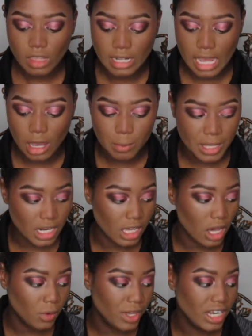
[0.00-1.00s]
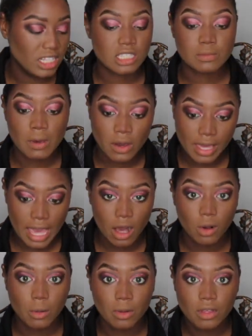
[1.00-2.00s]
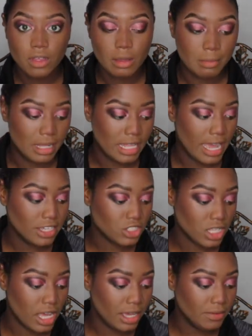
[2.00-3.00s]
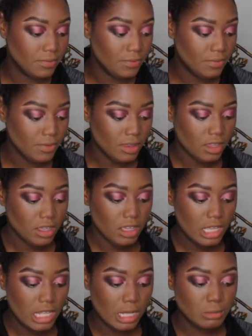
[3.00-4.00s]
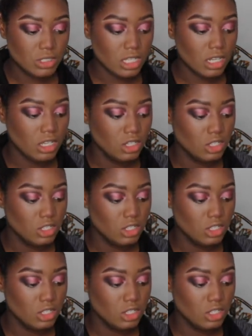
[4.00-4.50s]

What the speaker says: Now I'm going to go in and smoke out my lash line. I'm just going to